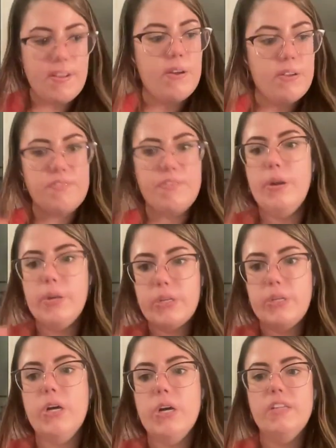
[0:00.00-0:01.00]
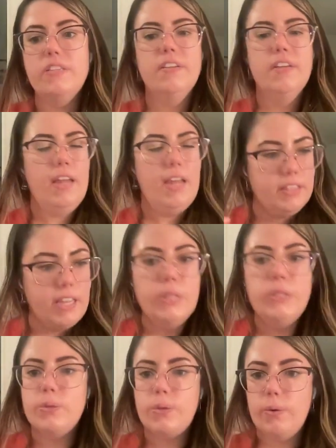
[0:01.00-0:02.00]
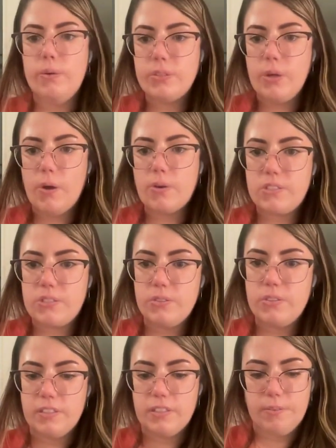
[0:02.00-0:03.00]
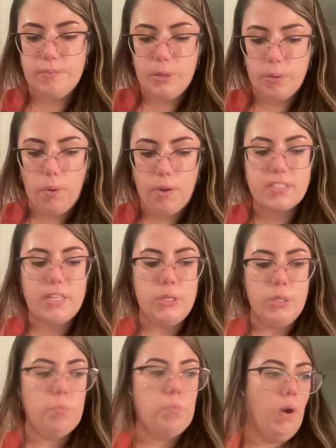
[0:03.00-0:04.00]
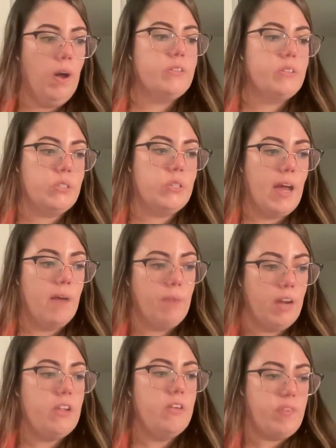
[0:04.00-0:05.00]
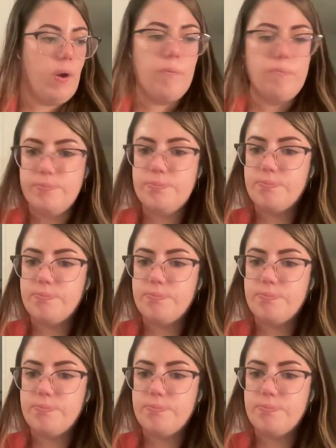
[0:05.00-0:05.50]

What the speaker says: very, very good. And then you go and talk to the ones that you want to get money from.